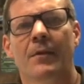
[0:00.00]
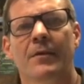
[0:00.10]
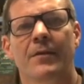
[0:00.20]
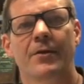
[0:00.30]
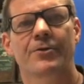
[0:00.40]

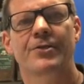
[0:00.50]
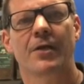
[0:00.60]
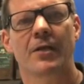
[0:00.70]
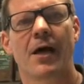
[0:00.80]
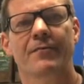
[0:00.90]
There's a
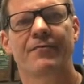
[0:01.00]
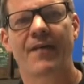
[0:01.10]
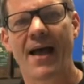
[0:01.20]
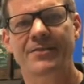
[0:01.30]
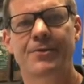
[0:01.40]
lot of
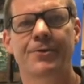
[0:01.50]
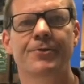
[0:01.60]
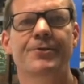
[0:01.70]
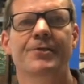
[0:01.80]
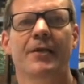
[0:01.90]

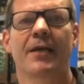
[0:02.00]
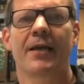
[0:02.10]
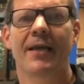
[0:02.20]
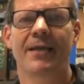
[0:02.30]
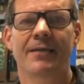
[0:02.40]
fasteners,
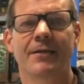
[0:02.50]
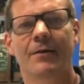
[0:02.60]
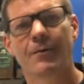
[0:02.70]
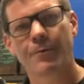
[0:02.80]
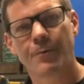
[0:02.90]
and
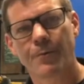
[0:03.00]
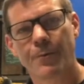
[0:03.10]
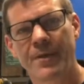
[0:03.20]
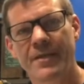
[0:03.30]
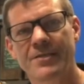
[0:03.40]

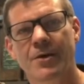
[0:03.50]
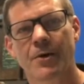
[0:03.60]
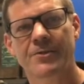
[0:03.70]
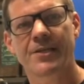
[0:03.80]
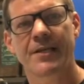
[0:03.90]
when these
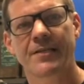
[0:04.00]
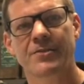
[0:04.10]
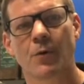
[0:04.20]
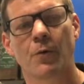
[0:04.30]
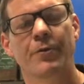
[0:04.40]
cars get this
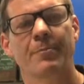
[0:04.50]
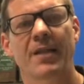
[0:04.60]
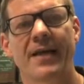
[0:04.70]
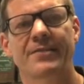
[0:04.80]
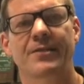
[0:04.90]
old, the
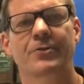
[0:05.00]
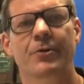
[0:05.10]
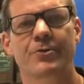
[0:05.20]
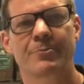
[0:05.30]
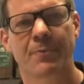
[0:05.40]
plastic
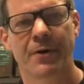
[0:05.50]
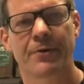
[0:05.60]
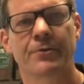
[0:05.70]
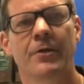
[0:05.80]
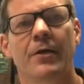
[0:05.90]
turns
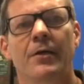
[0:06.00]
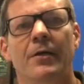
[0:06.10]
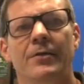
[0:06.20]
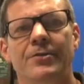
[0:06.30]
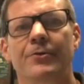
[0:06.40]
brittle,
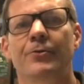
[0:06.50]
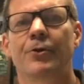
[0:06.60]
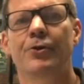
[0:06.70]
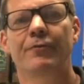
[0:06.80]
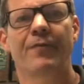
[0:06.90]
so
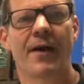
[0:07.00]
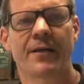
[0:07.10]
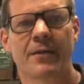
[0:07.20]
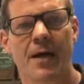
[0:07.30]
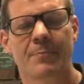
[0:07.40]
you'll find a
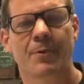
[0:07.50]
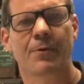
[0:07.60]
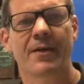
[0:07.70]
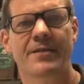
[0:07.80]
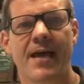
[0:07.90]
lot of
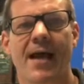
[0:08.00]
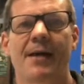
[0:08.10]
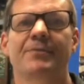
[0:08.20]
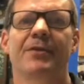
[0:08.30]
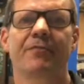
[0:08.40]
broken
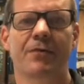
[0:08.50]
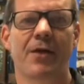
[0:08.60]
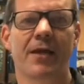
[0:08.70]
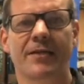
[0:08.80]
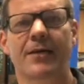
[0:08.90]
tabs. If you're
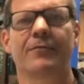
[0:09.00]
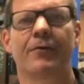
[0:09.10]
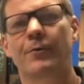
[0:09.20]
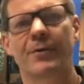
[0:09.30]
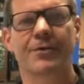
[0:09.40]
not
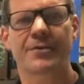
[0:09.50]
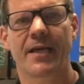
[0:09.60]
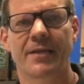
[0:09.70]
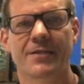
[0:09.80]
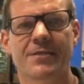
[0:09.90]
careful when you're
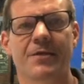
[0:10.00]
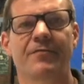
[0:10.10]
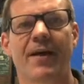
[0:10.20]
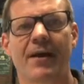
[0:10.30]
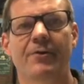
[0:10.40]
taking stuff
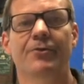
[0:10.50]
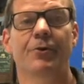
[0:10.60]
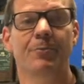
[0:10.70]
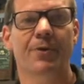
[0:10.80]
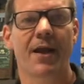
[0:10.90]
out, you'll
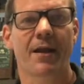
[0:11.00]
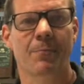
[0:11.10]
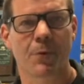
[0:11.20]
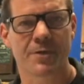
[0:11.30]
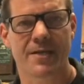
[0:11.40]
break
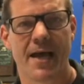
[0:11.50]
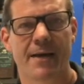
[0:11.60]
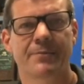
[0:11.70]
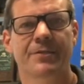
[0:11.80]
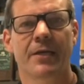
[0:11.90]
more
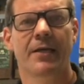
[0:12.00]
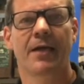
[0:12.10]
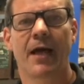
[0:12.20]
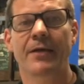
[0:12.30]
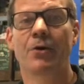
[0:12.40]
tabs.
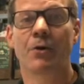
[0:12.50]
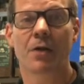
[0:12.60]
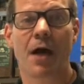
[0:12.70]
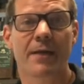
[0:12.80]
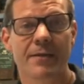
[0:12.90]
I know a
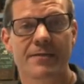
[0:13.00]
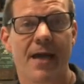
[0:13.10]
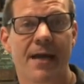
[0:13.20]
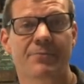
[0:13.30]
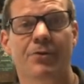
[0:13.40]
lot of the
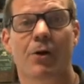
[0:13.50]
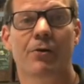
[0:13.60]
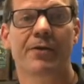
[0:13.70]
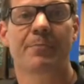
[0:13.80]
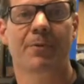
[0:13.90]
tabs are
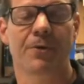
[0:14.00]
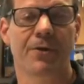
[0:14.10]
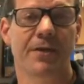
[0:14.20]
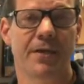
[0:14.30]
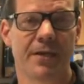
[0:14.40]
already
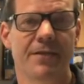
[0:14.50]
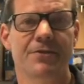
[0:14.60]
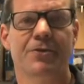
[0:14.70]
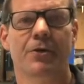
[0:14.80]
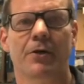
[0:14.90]
broken in this
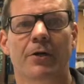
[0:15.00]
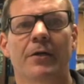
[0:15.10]
car.